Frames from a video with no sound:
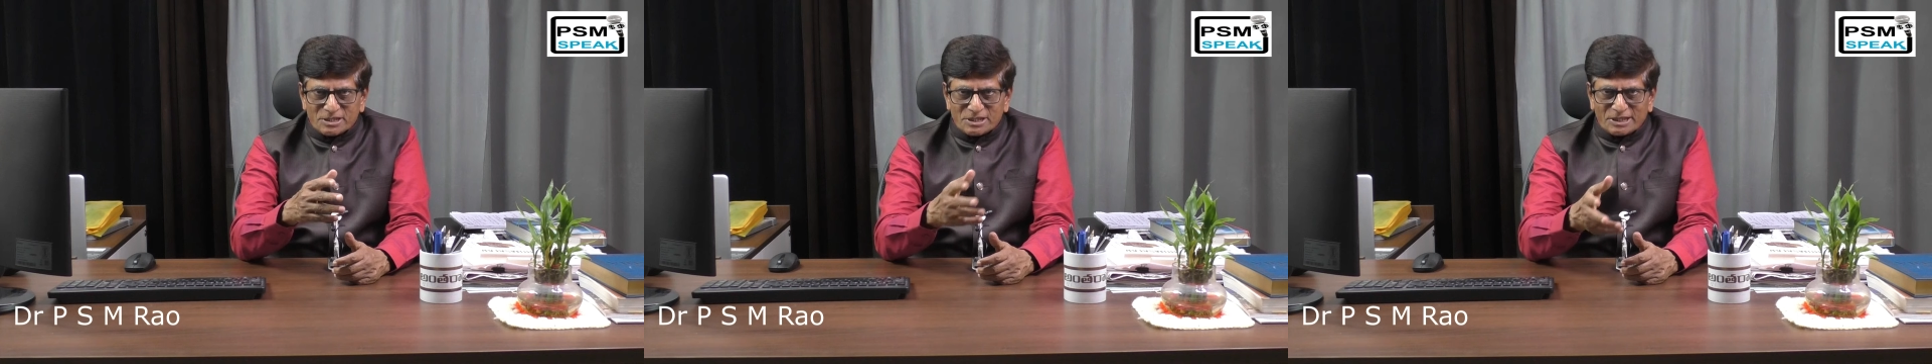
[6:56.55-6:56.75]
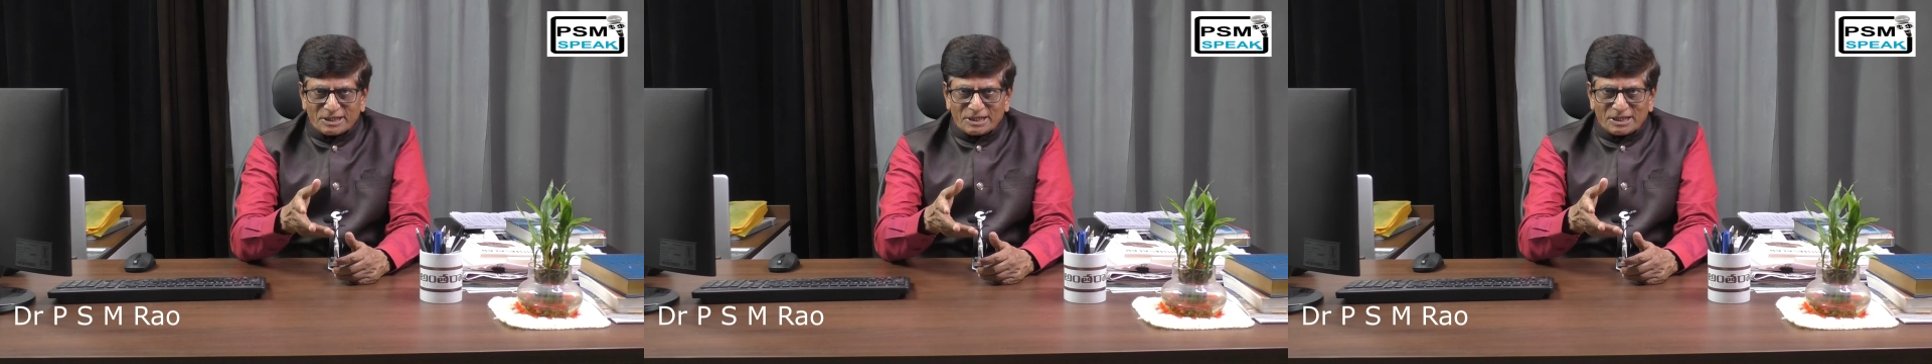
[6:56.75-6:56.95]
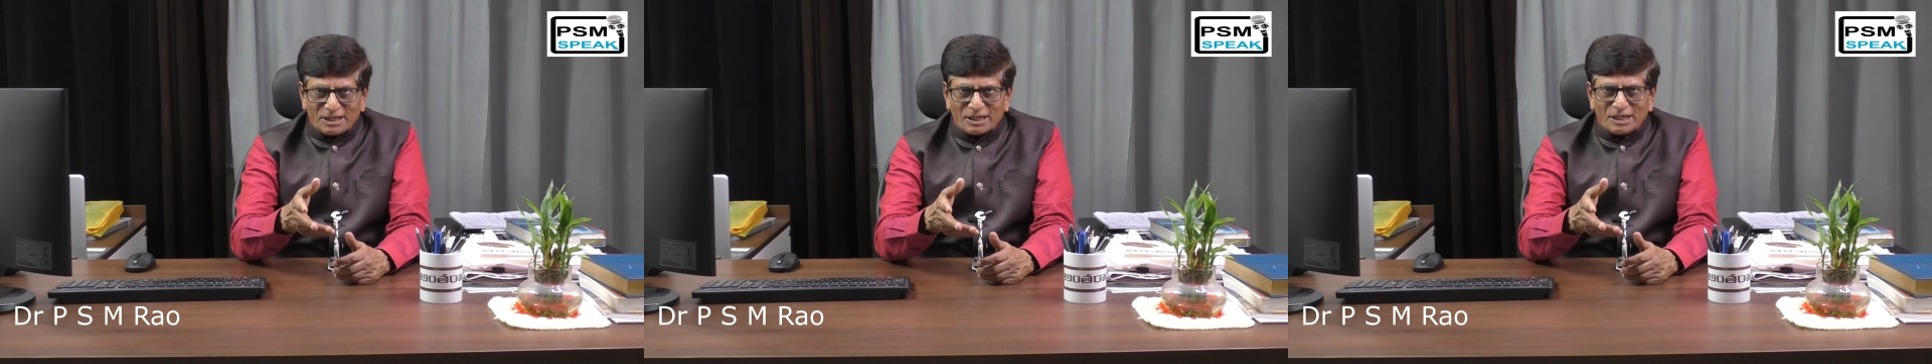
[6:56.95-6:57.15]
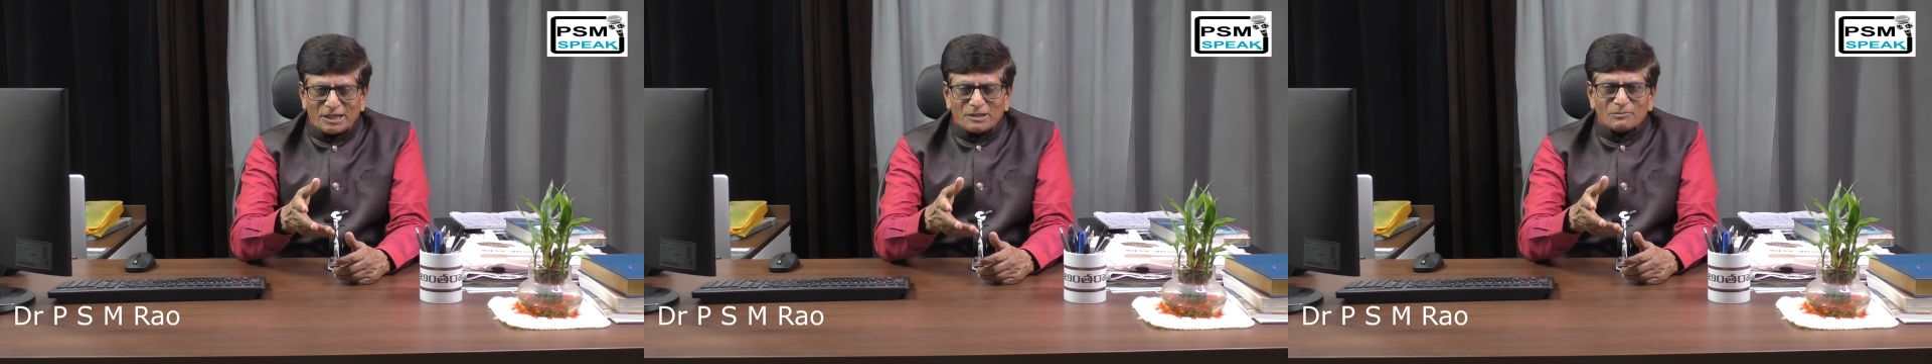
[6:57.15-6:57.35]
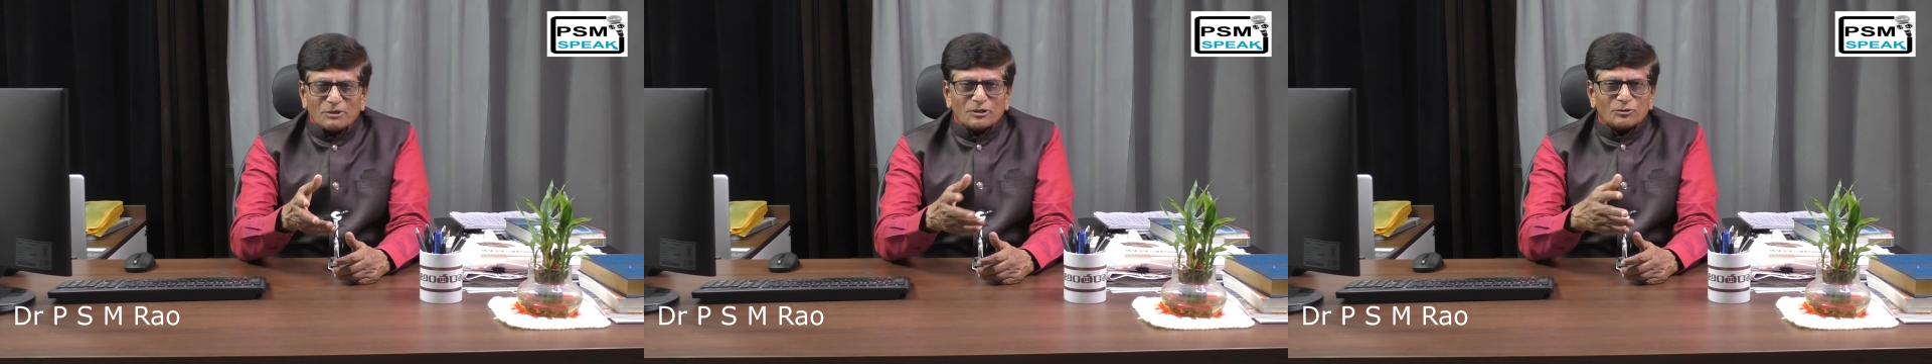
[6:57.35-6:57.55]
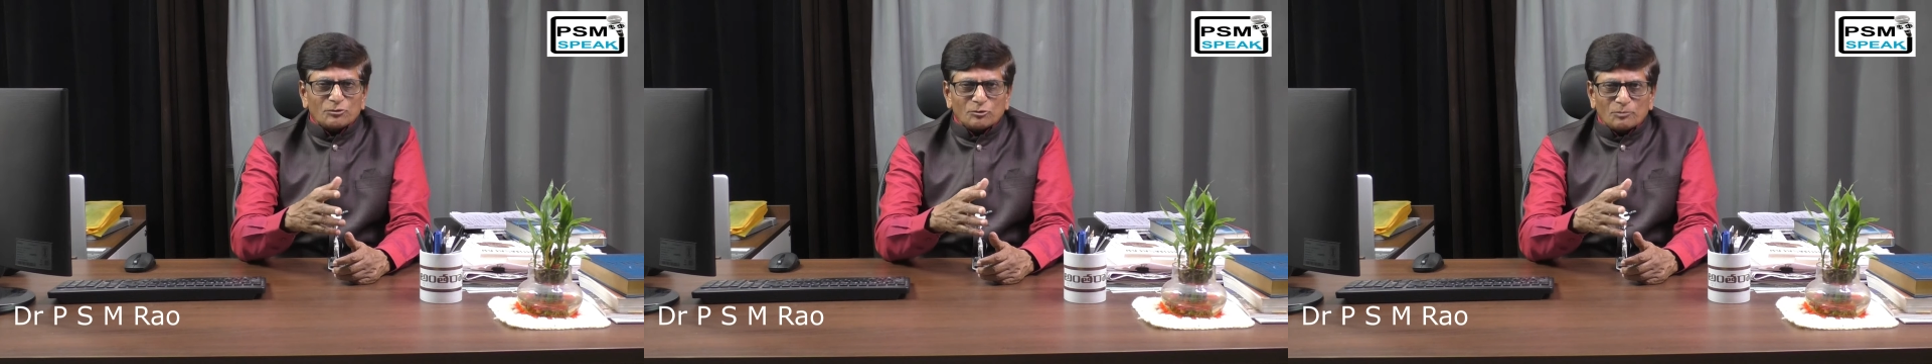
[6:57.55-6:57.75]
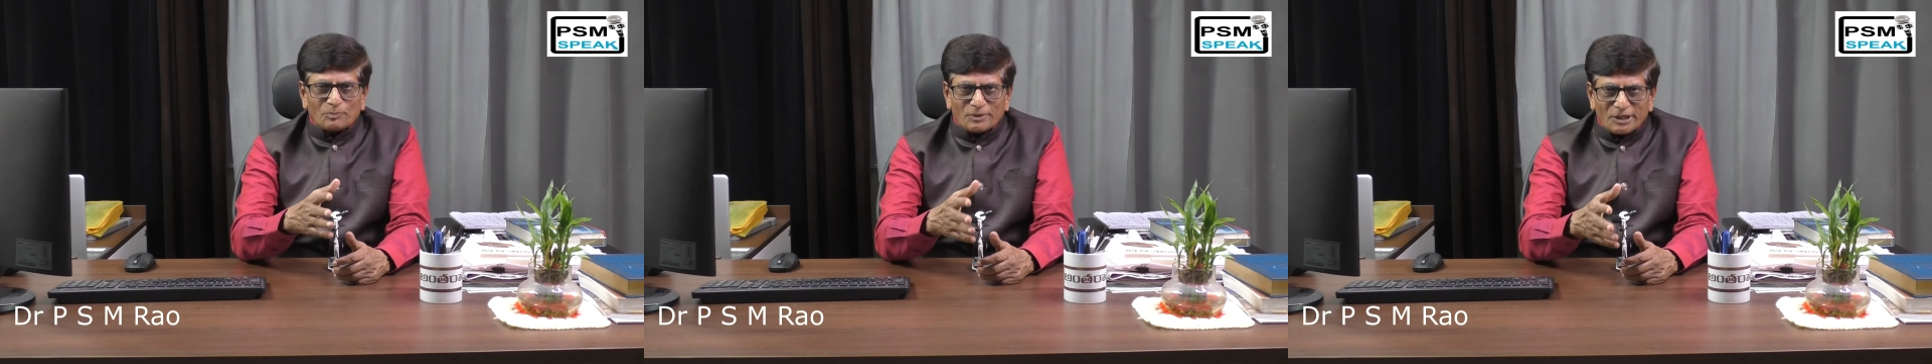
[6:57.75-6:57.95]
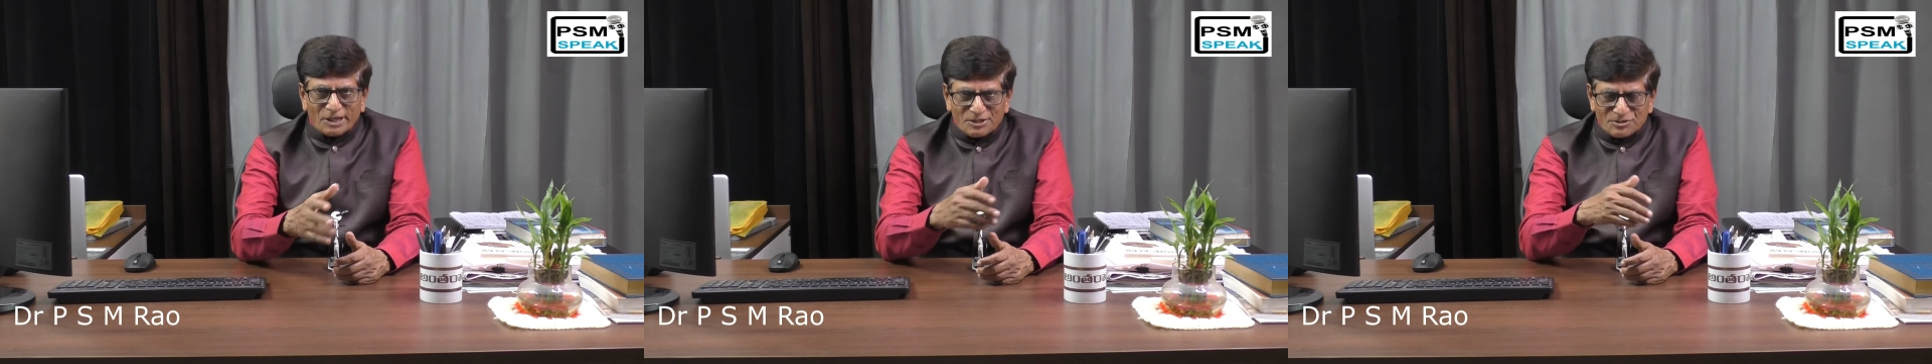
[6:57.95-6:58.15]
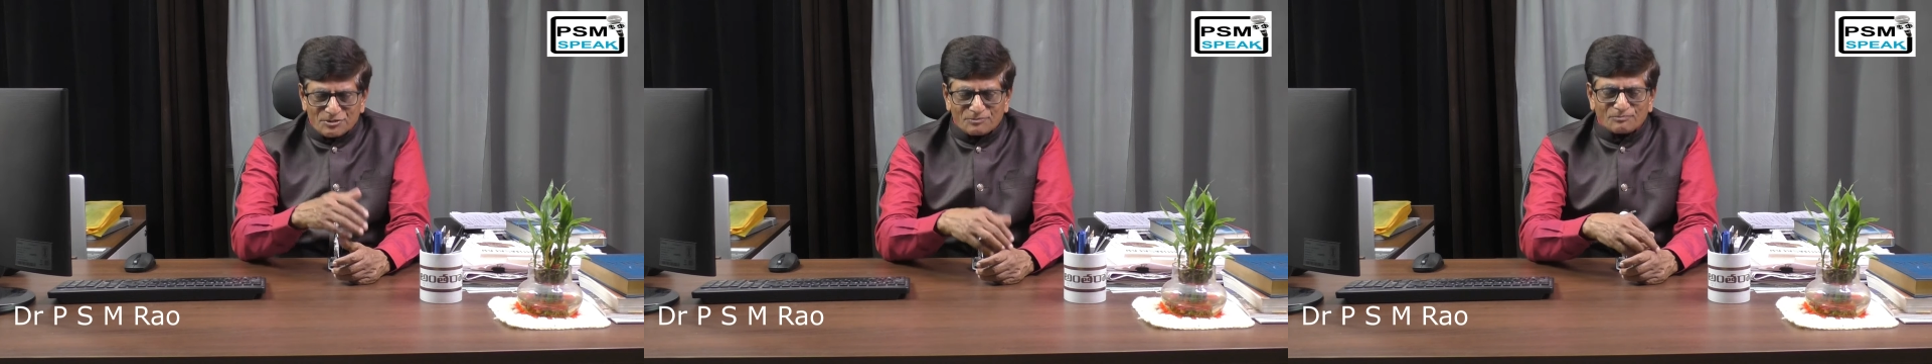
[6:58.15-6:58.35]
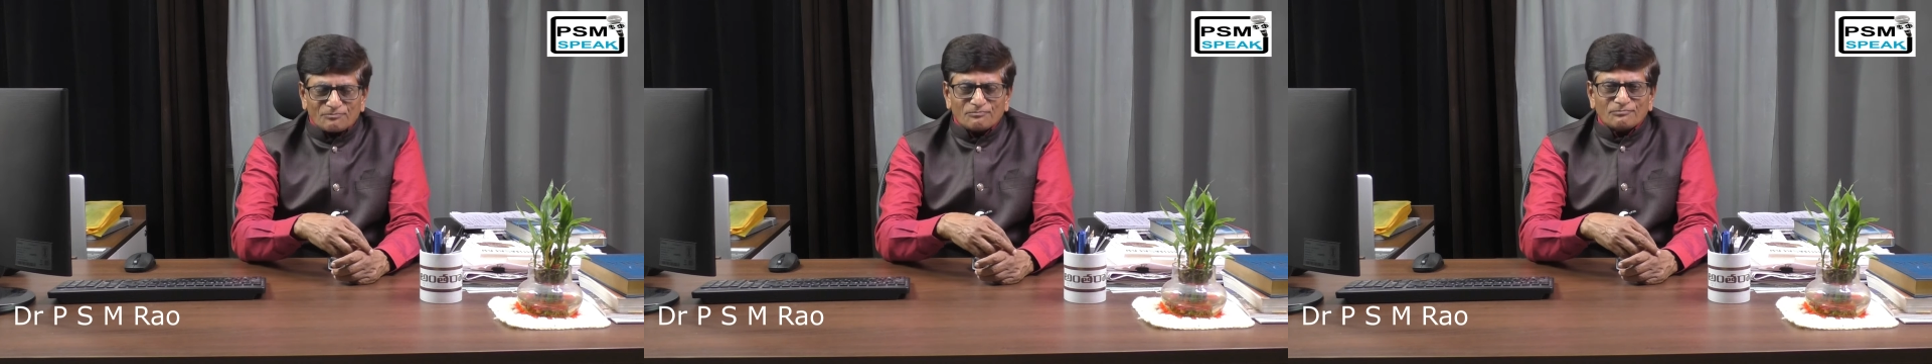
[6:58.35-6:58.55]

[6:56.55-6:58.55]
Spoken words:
Scheme or UPS,